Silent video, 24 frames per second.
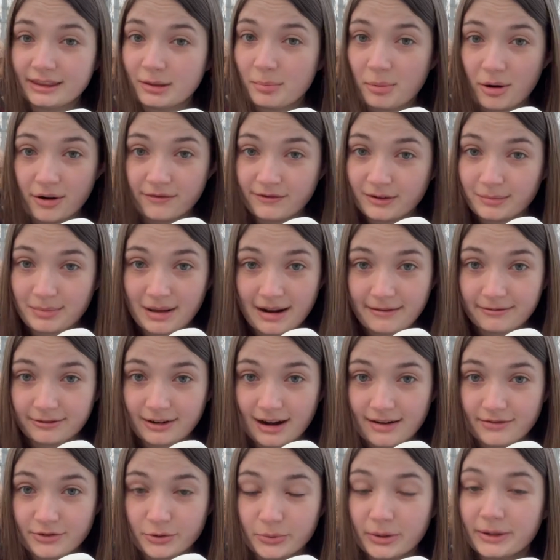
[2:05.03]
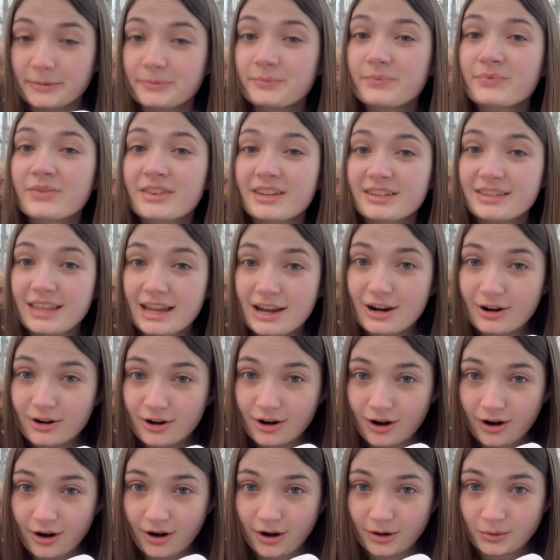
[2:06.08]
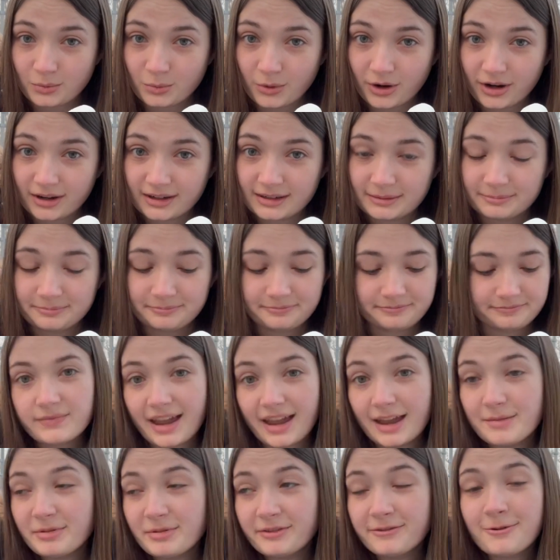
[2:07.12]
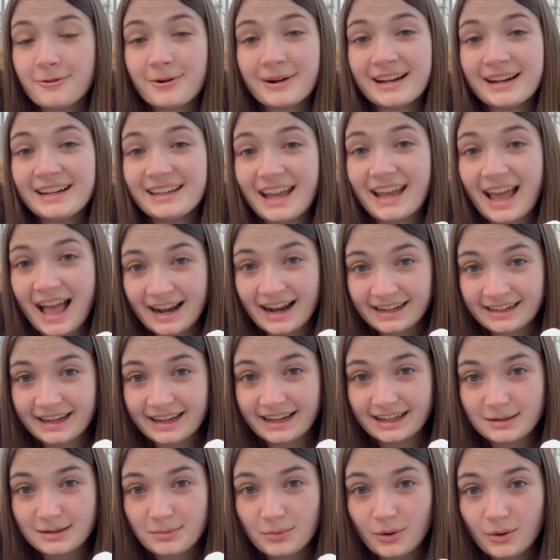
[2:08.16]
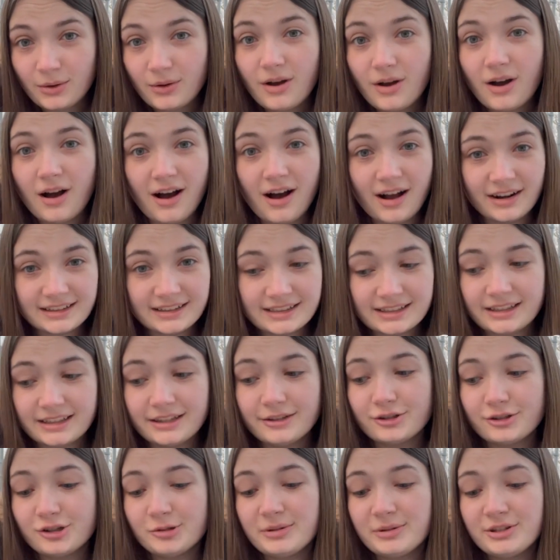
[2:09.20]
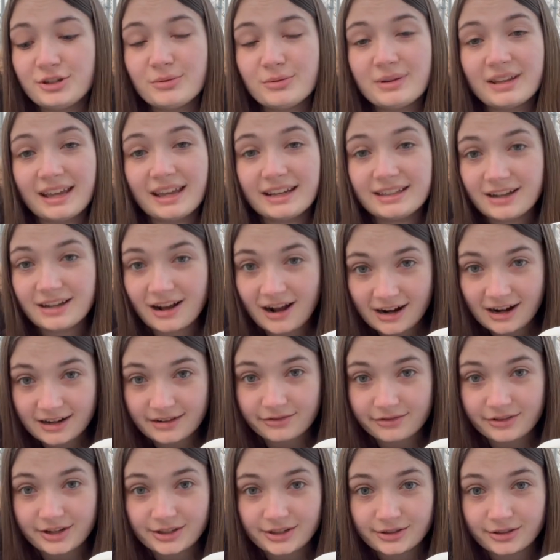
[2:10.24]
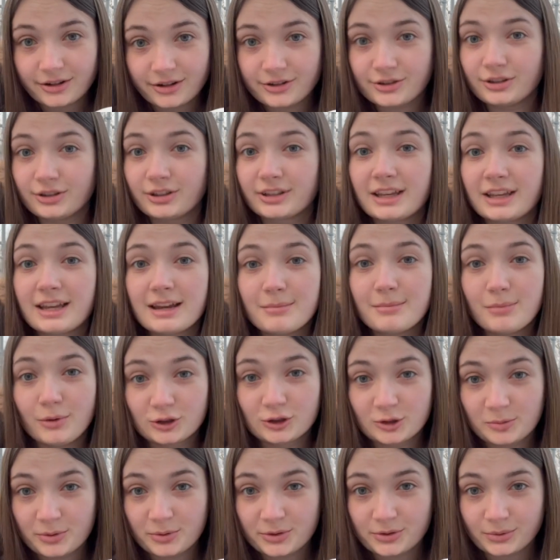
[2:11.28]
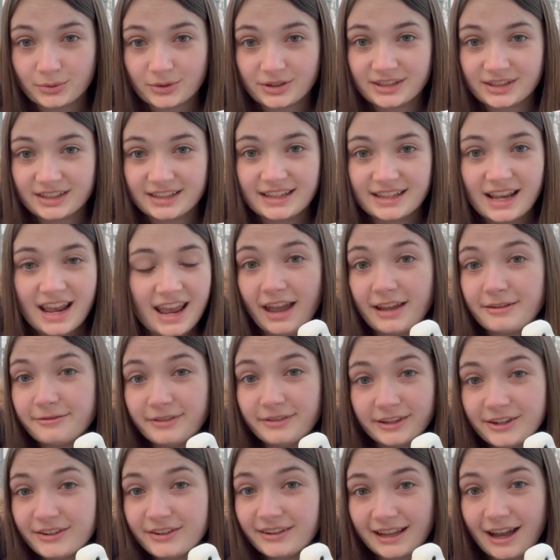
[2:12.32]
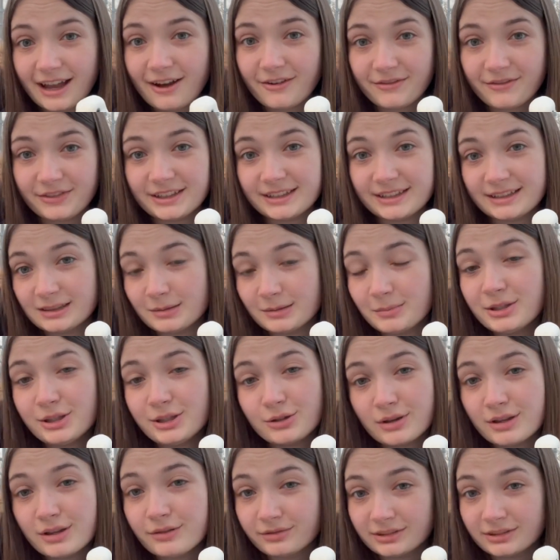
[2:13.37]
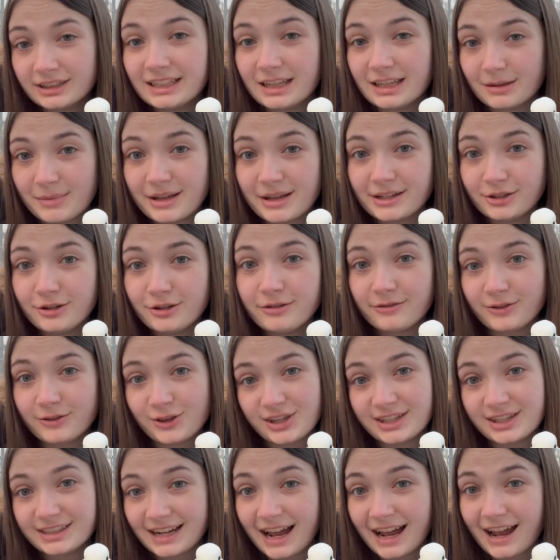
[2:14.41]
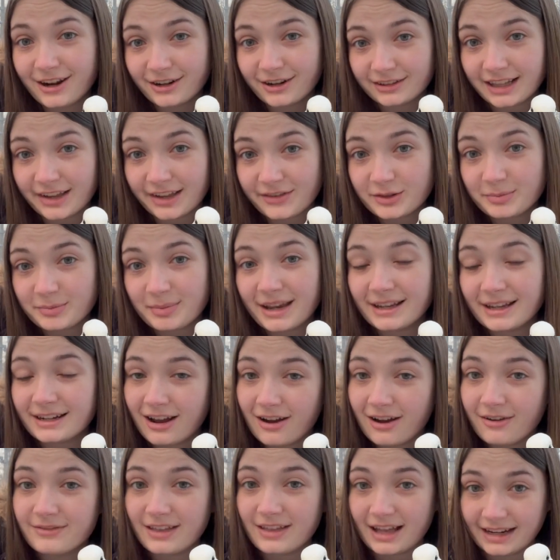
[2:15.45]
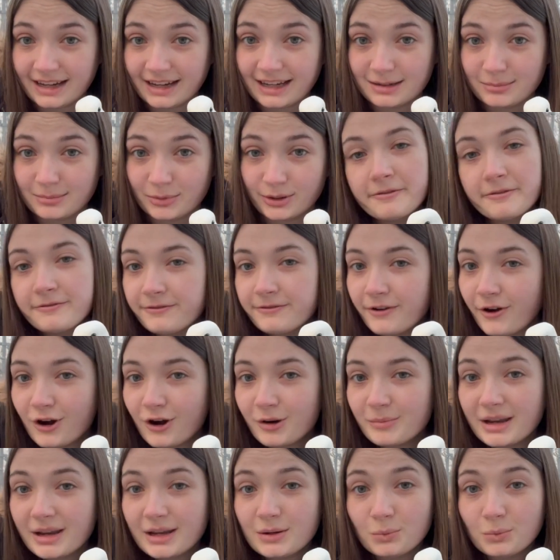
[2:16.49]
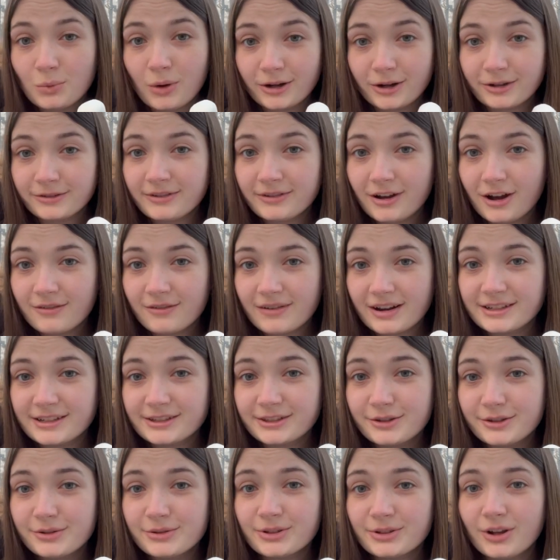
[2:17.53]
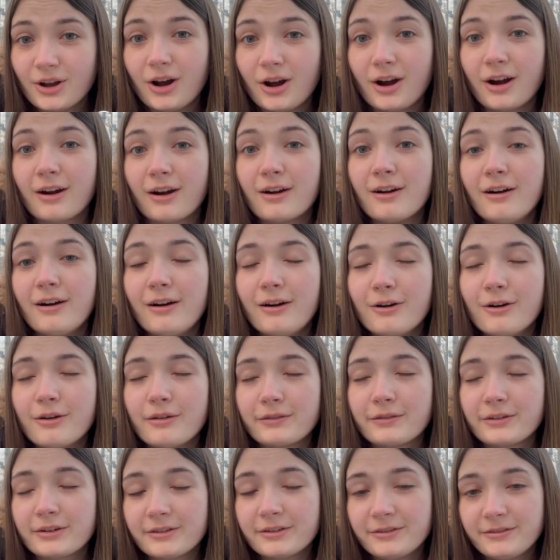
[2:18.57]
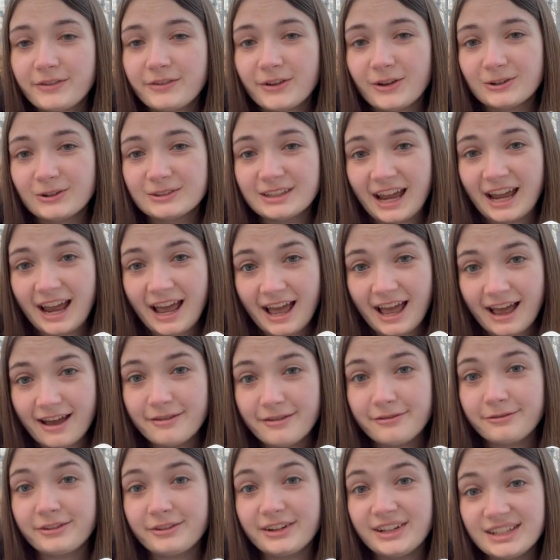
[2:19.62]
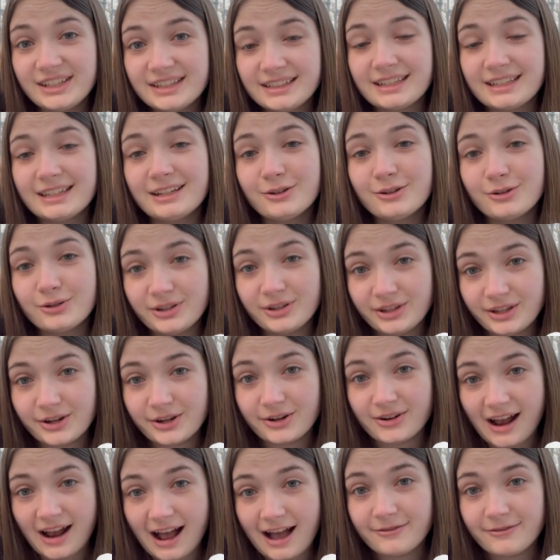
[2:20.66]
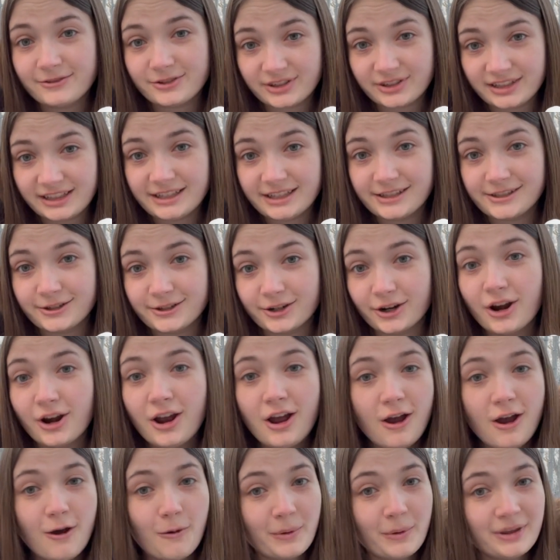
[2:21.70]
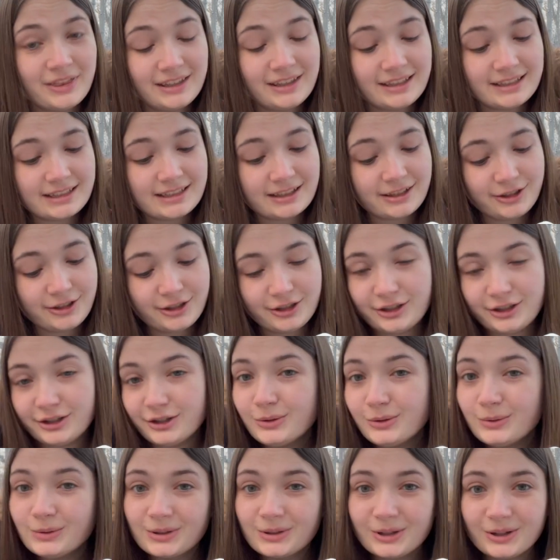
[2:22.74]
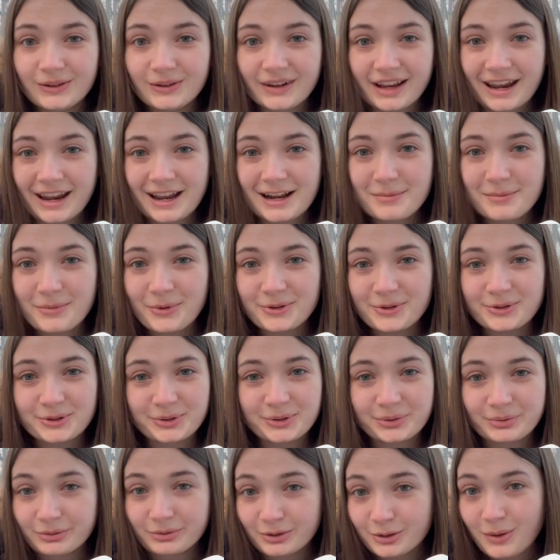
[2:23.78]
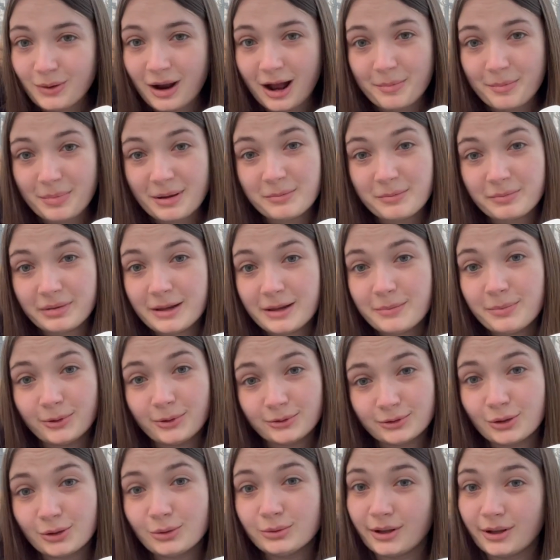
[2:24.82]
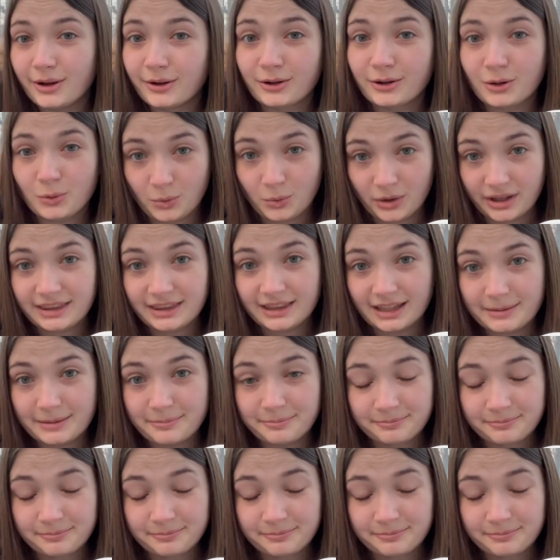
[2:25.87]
the perfect pet for everyone. They are hard work. And before getting any animal, honestly, you should be doing a ton of research, looking at multiple sources, and figuring out if this is something you can really commit to for the entire lifespan of that animal. Farm and waterfowl rescues are overfilled every single year after Easter when these cute little animals grew up and people no longer want them.